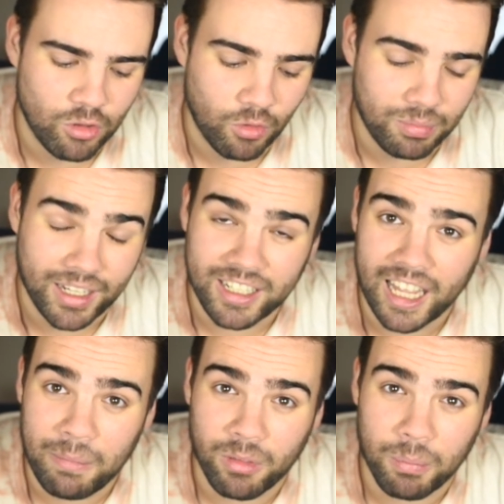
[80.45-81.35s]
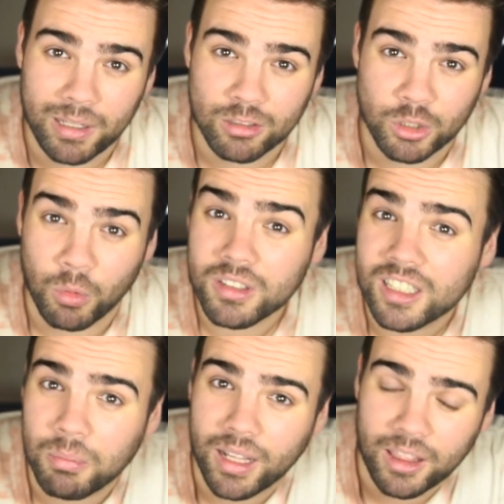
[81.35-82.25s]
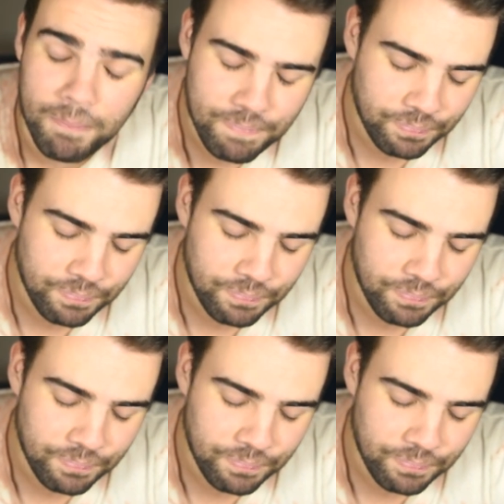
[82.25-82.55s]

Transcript: just played games because you wanted to play them.